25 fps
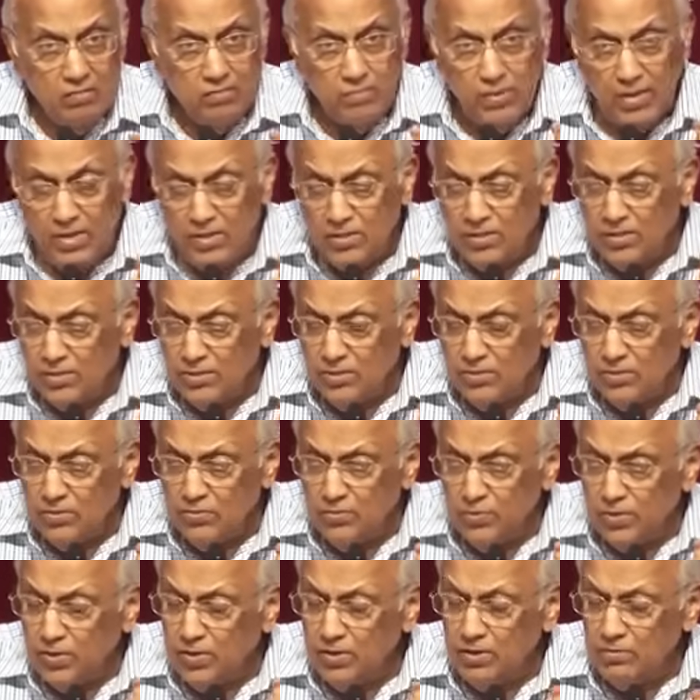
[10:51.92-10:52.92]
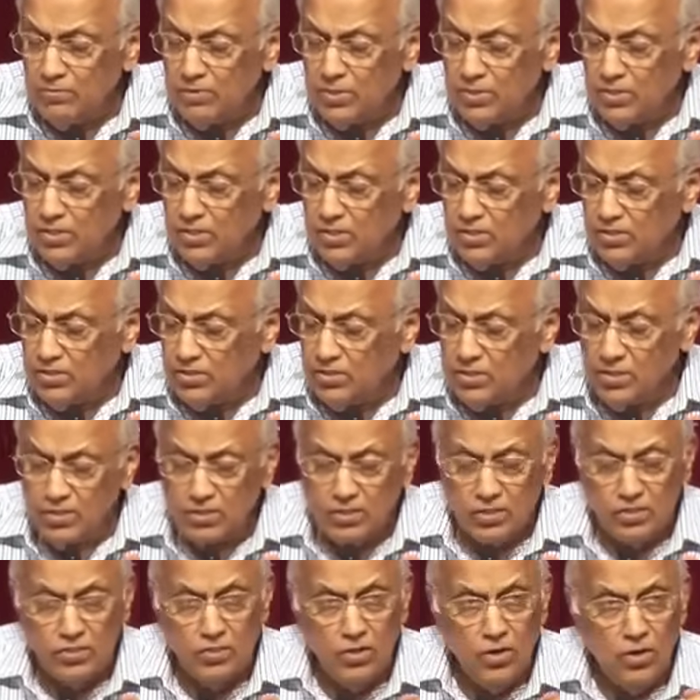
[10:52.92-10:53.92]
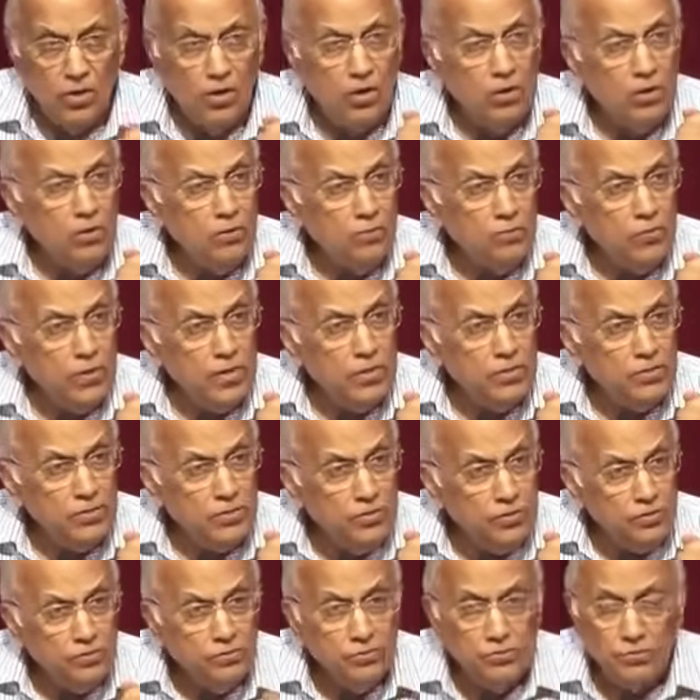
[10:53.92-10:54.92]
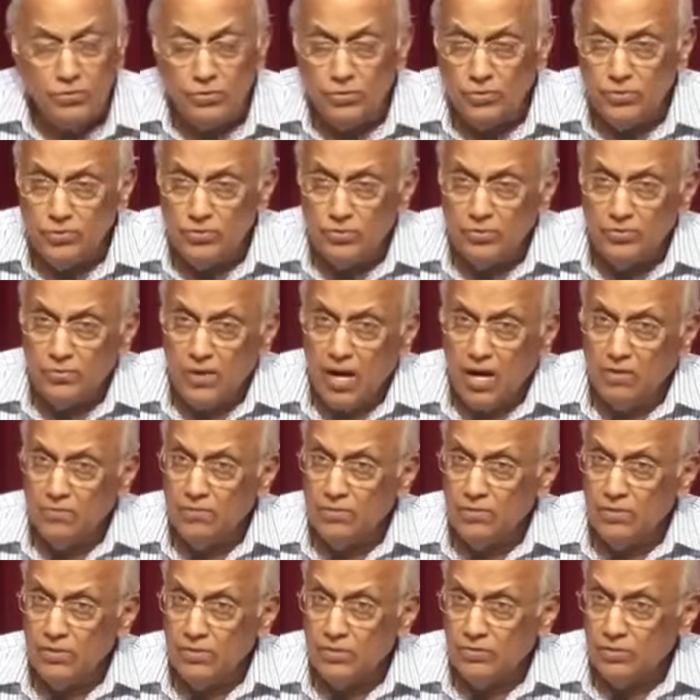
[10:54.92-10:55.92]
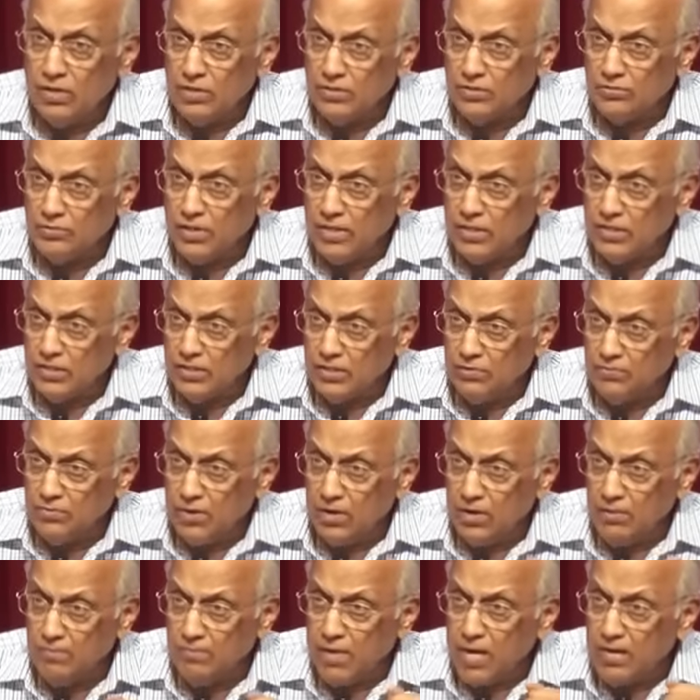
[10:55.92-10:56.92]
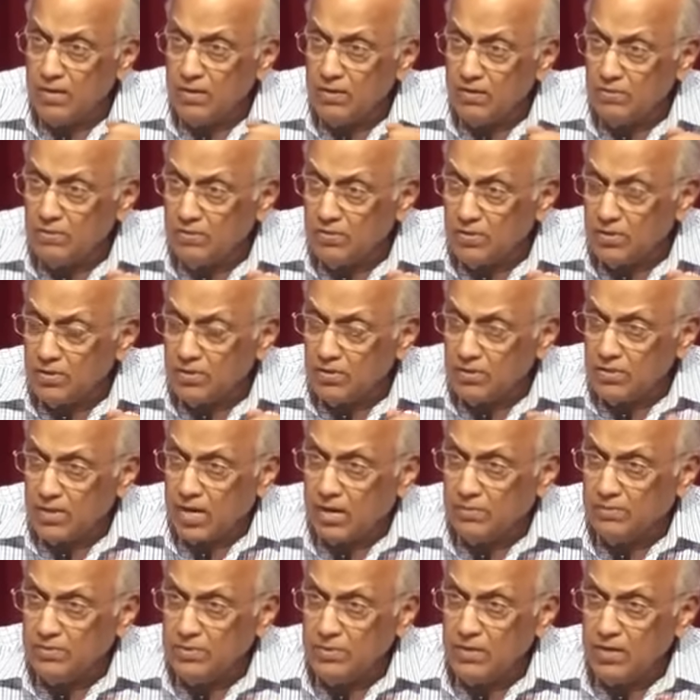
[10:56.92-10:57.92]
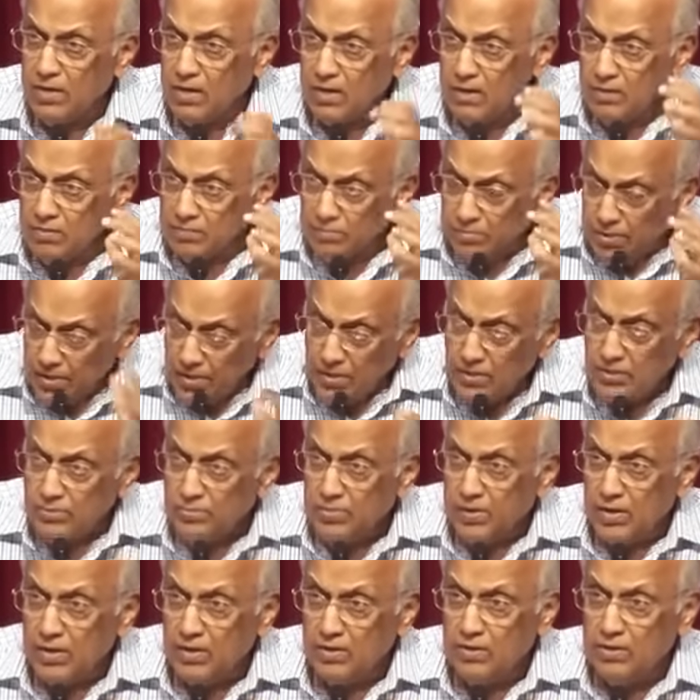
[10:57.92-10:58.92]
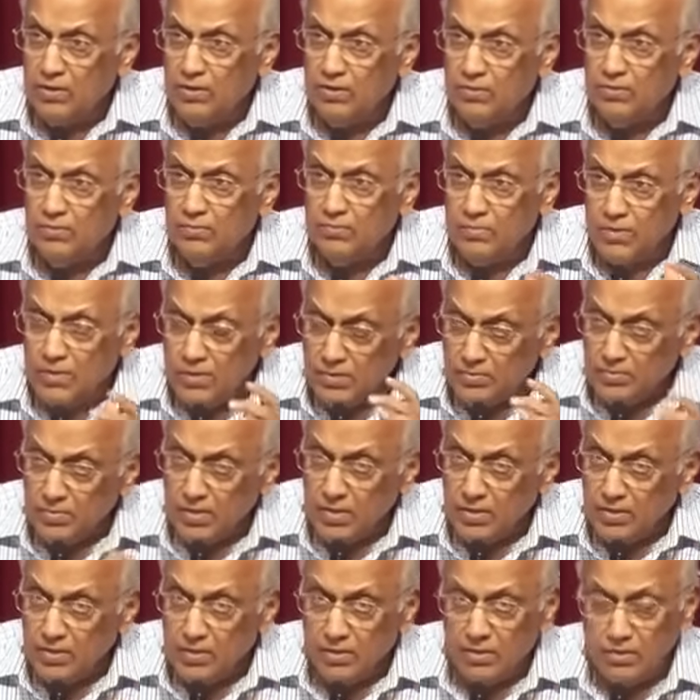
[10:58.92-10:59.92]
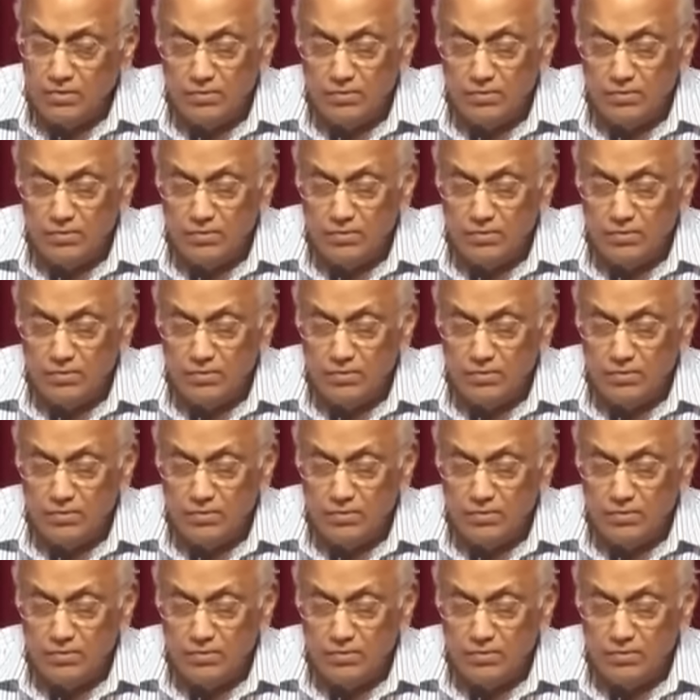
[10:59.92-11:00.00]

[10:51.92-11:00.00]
Peace is the word which Jesus always used after his resurrection when he met to the disciples, he said, "Peace be unto you, peace be unto